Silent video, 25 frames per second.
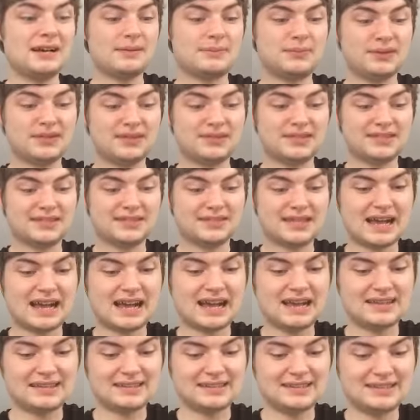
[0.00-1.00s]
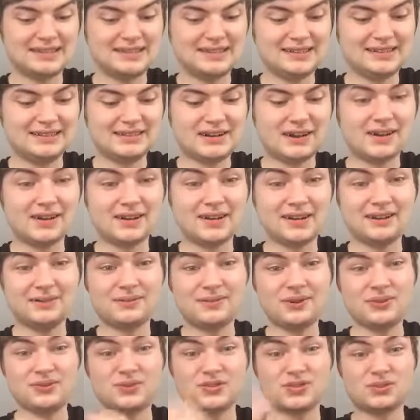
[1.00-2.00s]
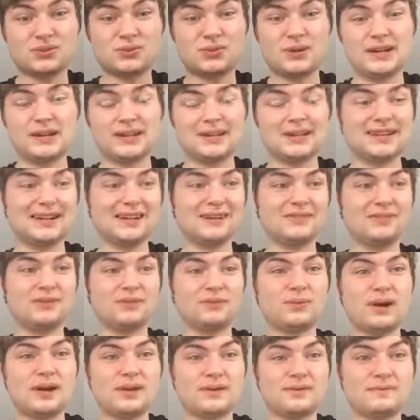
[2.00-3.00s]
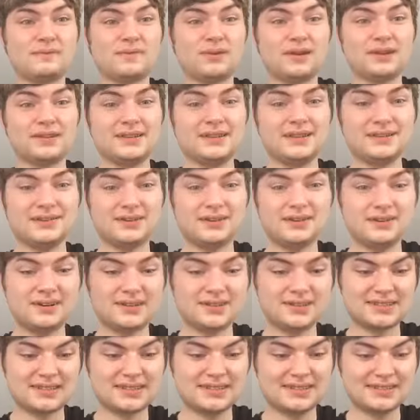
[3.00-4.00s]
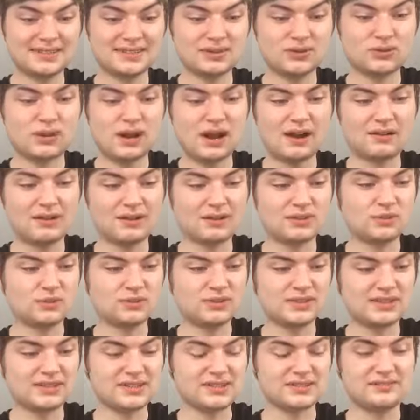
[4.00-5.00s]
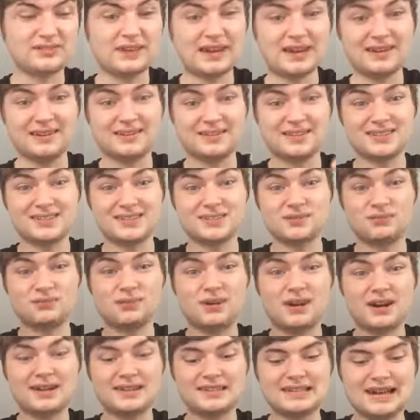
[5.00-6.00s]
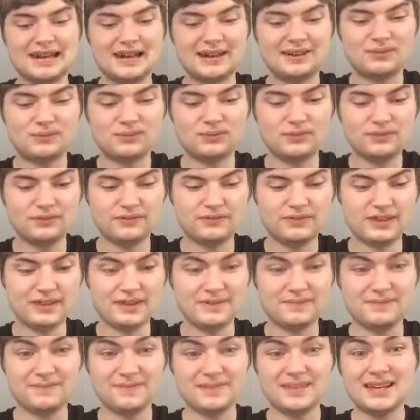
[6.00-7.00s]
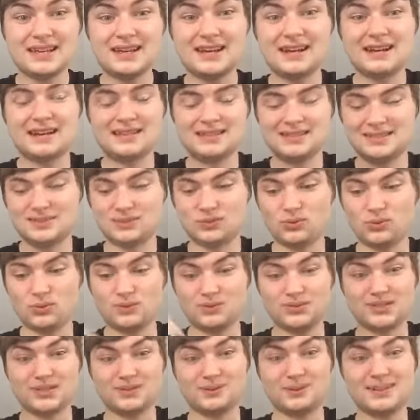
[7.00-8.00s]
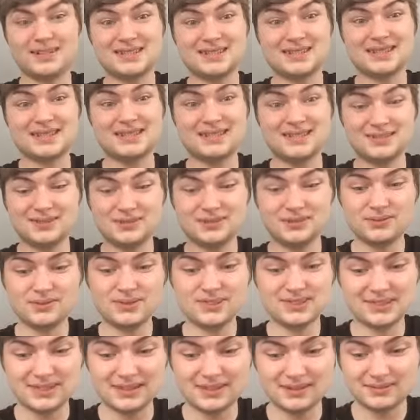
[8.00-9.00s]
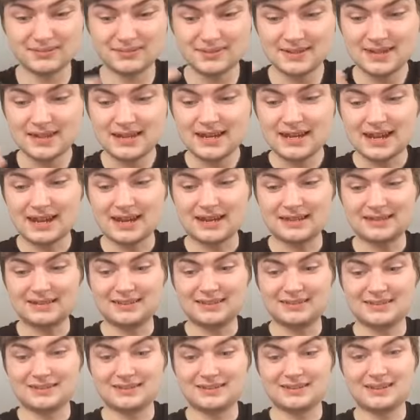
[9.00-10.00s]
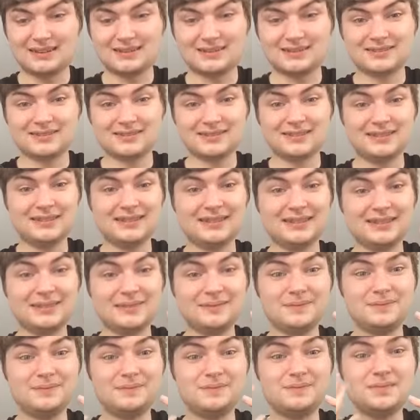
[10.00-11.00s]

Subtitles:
But sadly, our heroes are quickly overrun by the Uruks until Aragorn tells Théoden to ride out with him at dawn, to which they do so, and luckily,